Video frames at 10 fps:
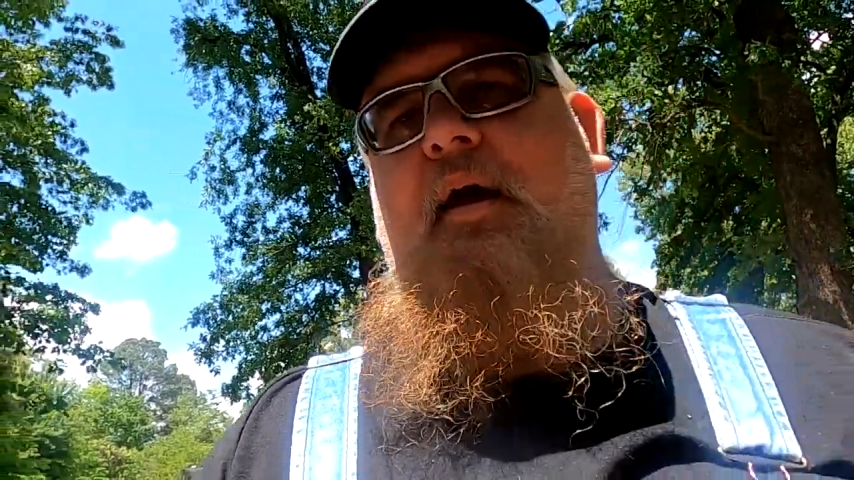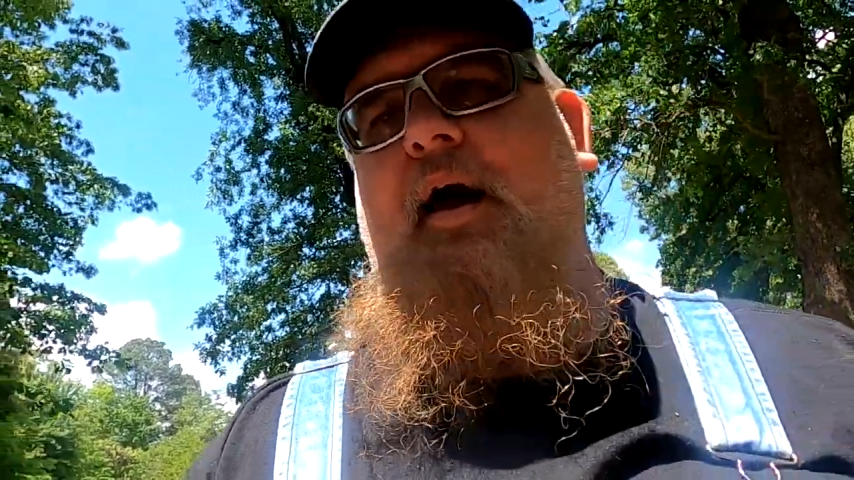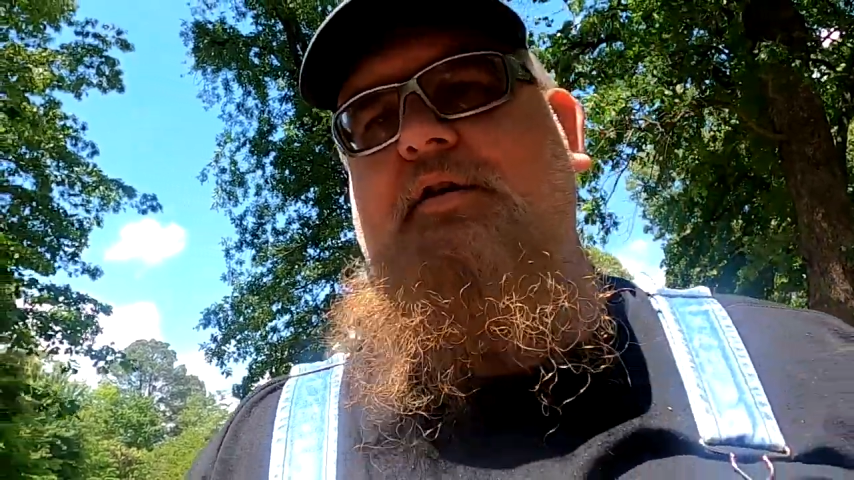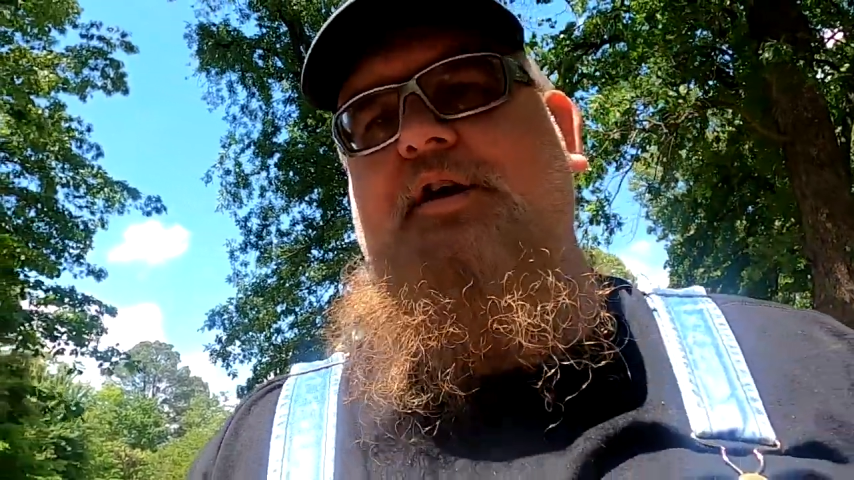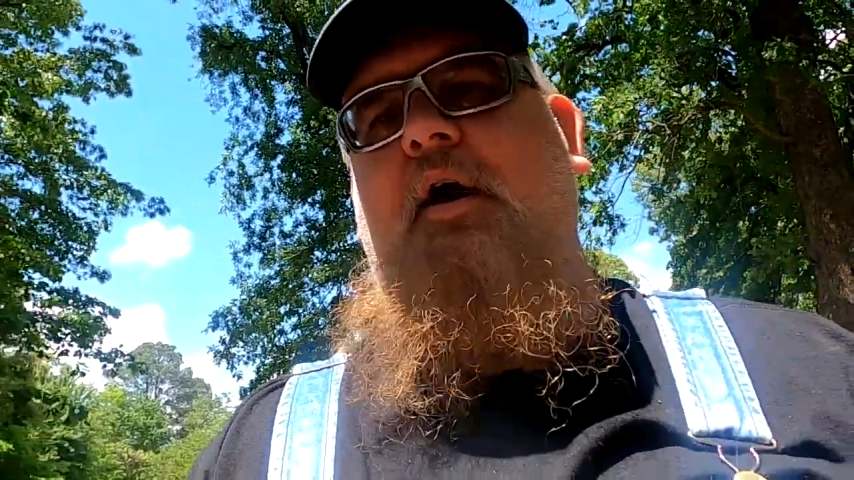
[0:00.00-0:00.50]

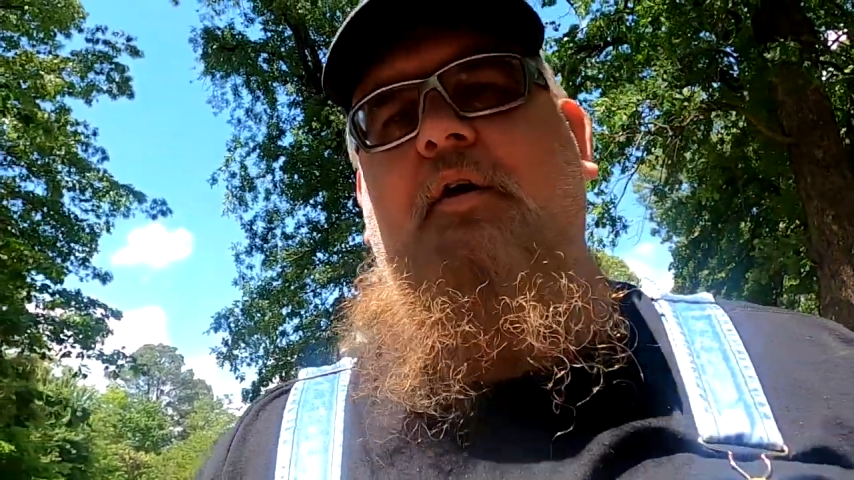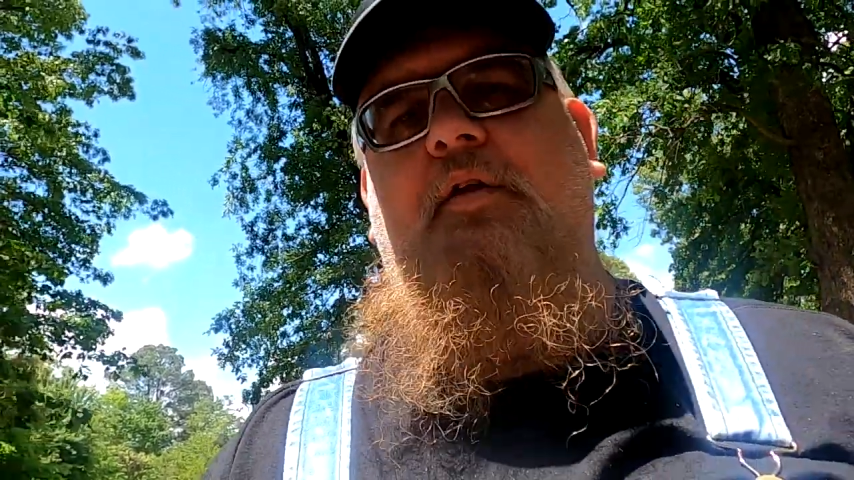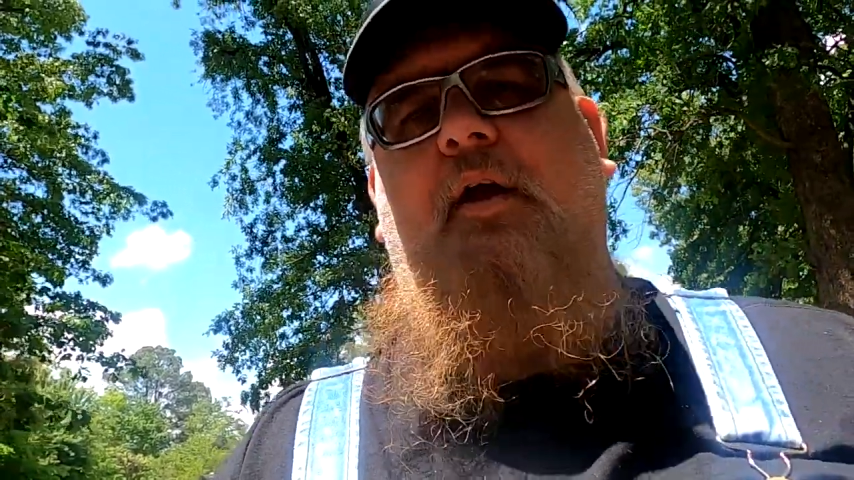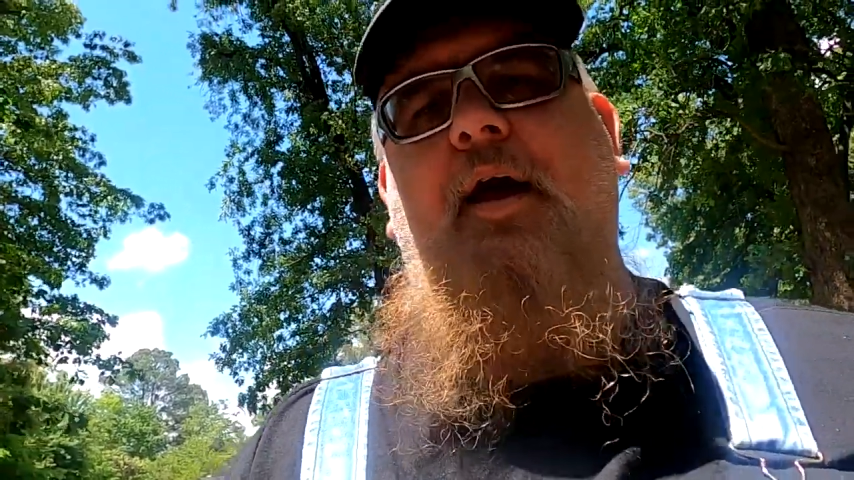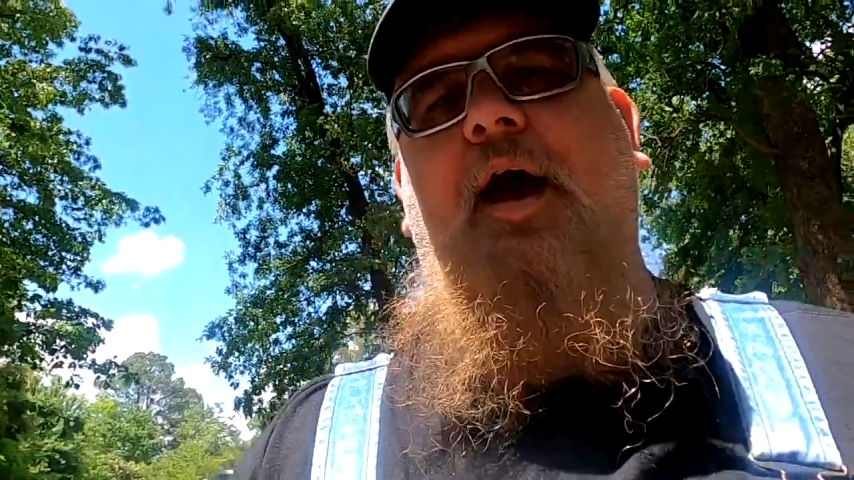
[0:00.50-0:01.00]
I'll show you
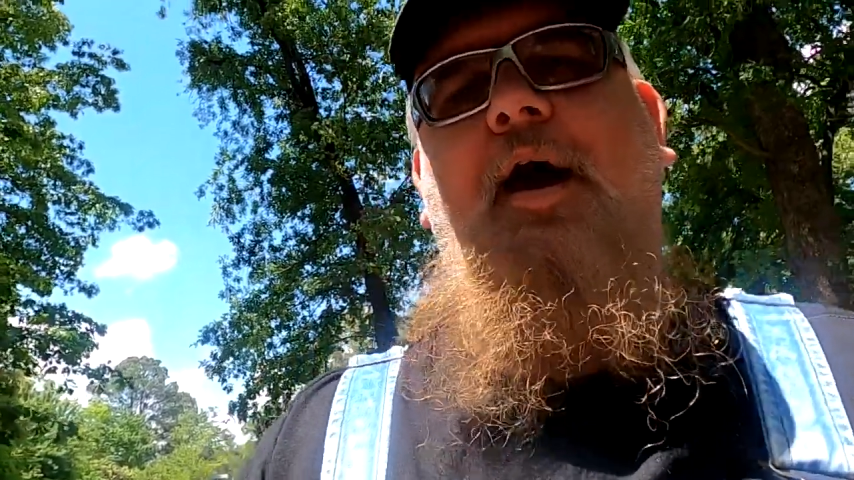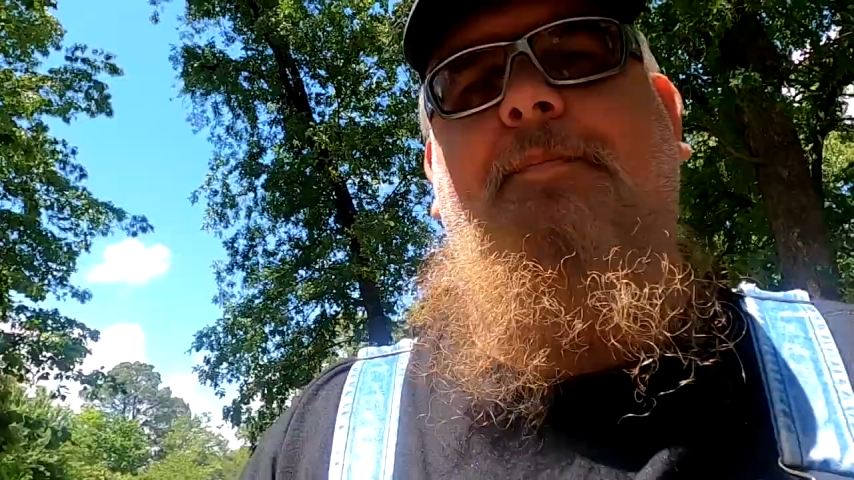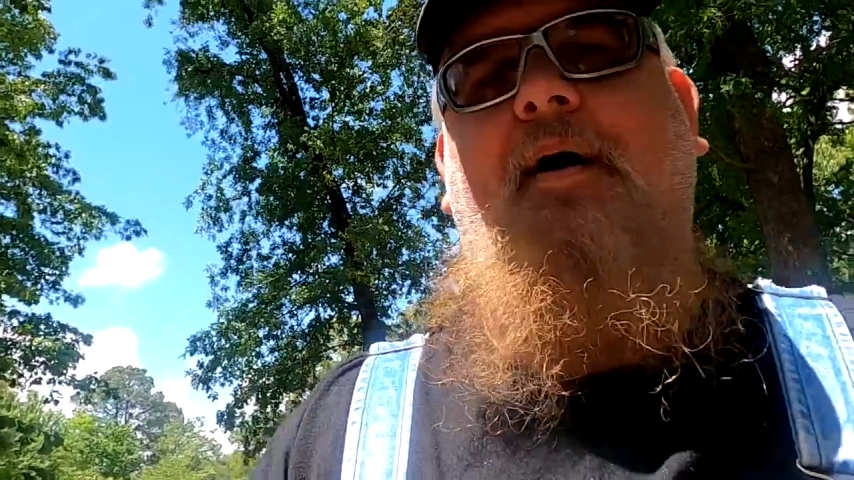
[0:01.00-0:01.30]
the cap.